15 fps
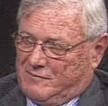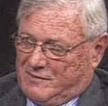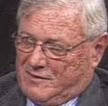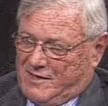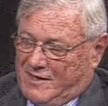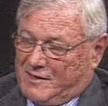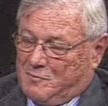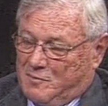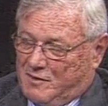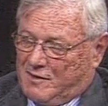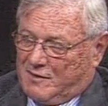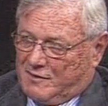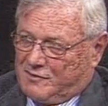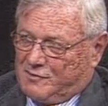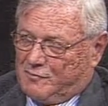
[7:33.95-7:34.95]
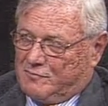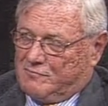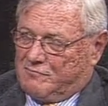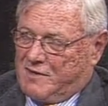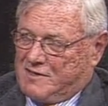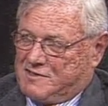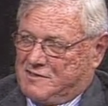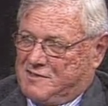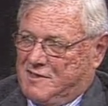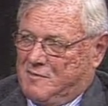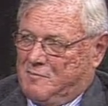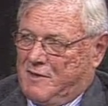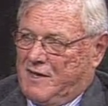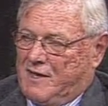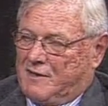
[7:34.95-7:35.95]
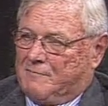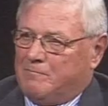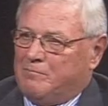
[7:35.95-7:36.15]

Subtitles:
had to begin to ratchet that back.